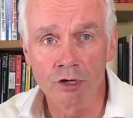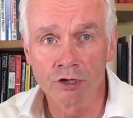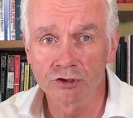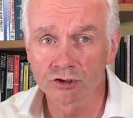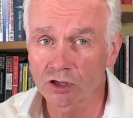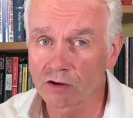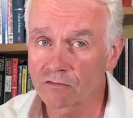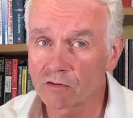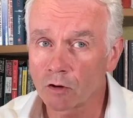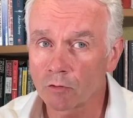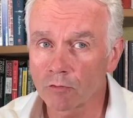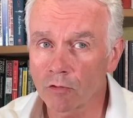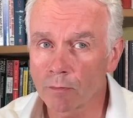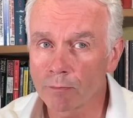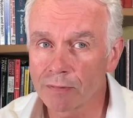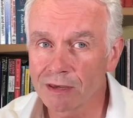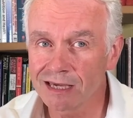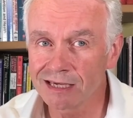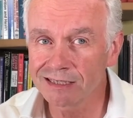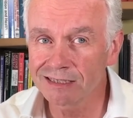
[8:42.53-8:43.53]
So if you're
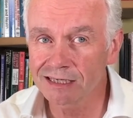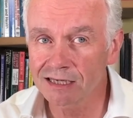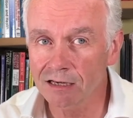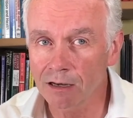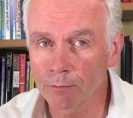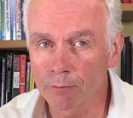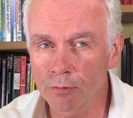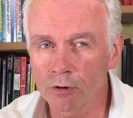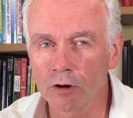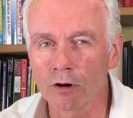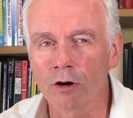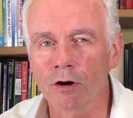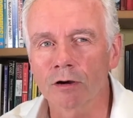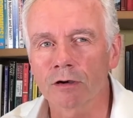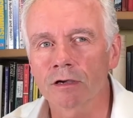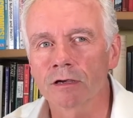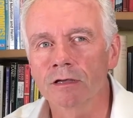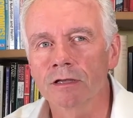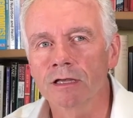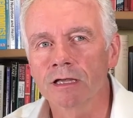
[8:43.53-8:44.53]
repeating a
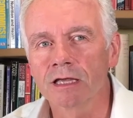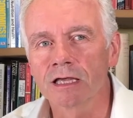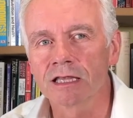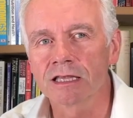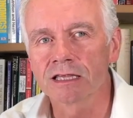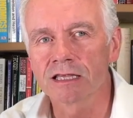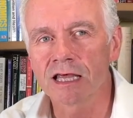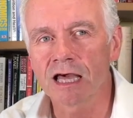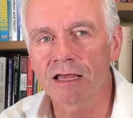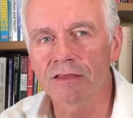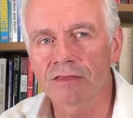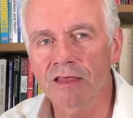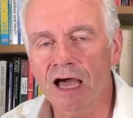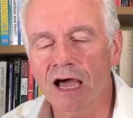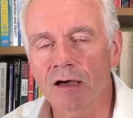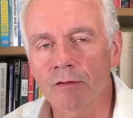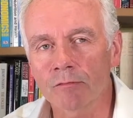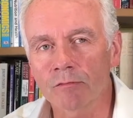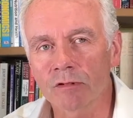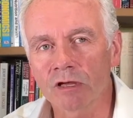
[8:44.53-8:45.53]
book, then
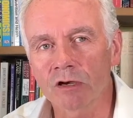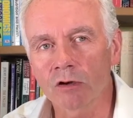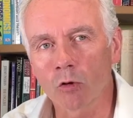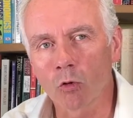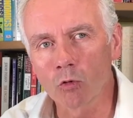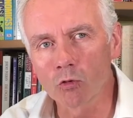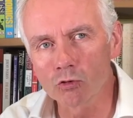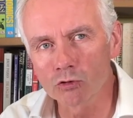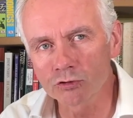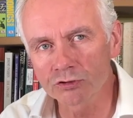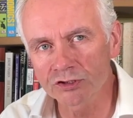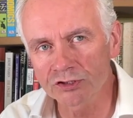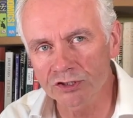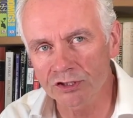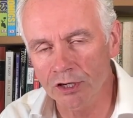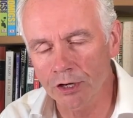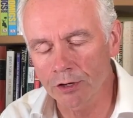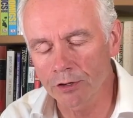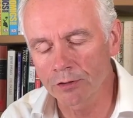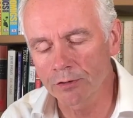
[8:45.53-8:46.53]
that
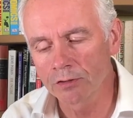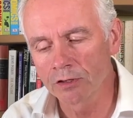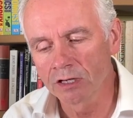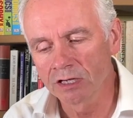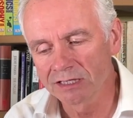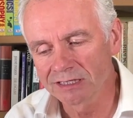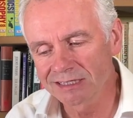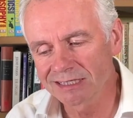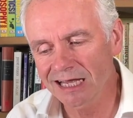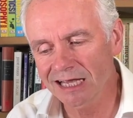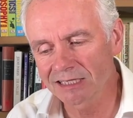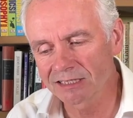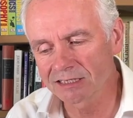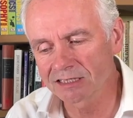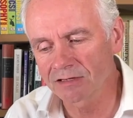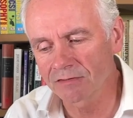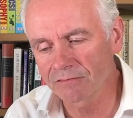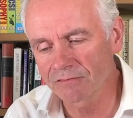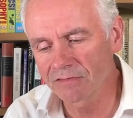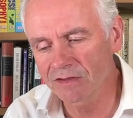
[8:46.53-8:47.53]
also tends
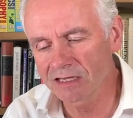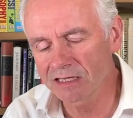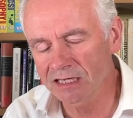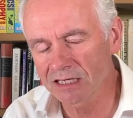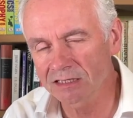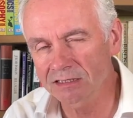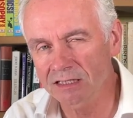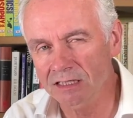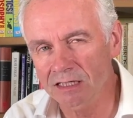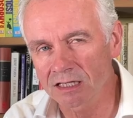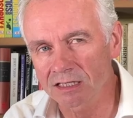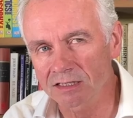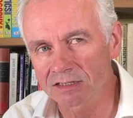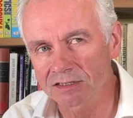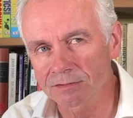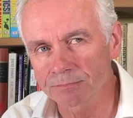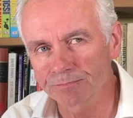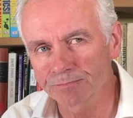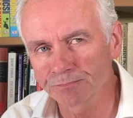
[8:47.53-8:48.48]
to feed into this.